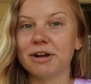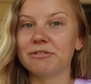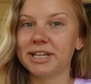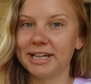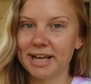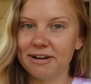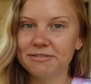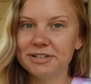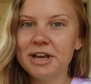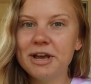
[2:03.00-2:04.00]
that I really
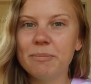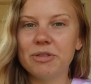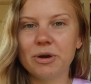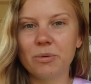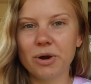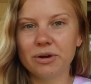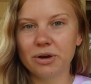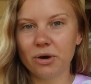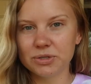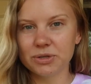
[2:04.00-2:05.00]
loved, but there
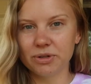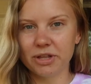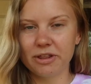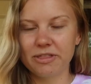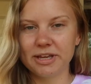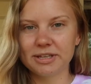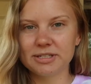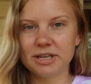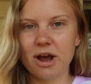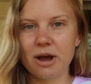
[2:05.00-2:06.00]
were also a lot of
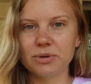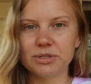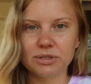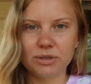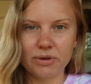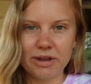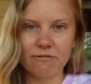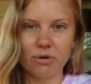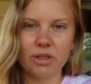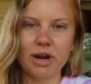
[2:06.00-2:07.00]
things that I was looking
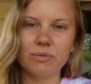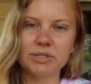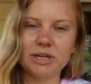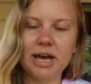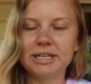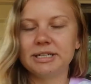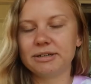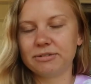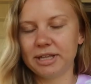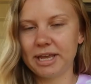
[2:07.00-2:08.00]
for that I
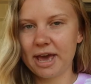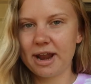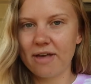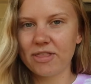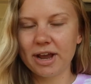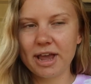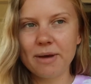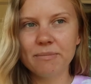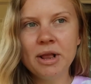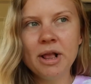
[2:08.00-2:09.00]
didn't really get at that
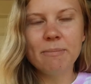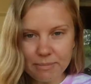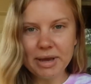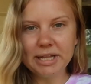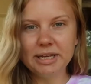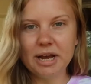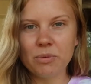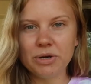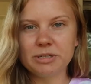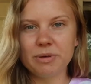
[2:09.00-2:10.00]
camp. Mainly, I
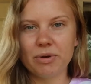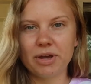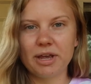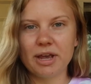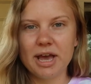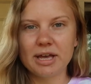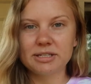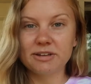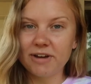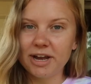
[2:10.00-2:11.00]
wanted to be working
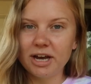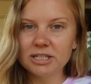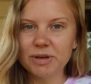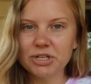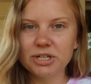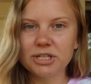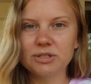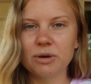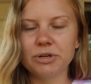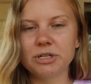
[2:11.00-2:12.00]
as a fine arts
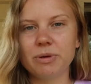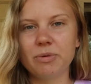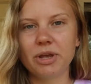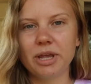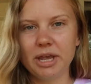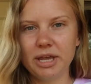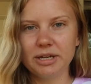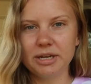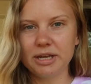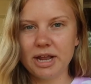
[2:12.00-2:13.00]
specialist, so I wanted to be working
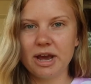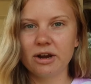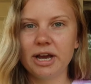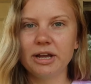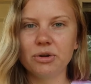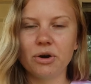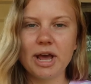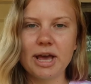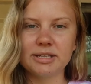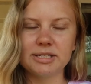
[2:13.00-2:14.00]
in an area, not
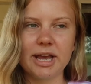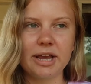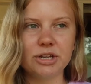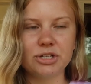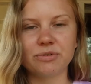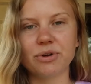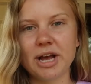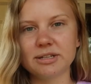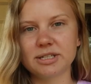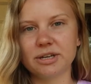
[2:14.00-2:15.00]
as like a general
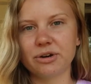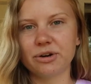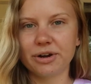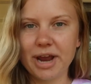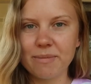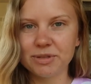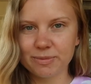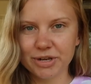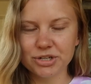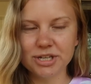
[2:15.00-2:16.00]
counselor or a cabin
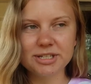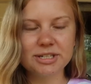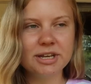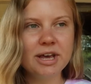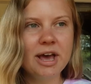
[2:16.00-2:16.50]
specialist.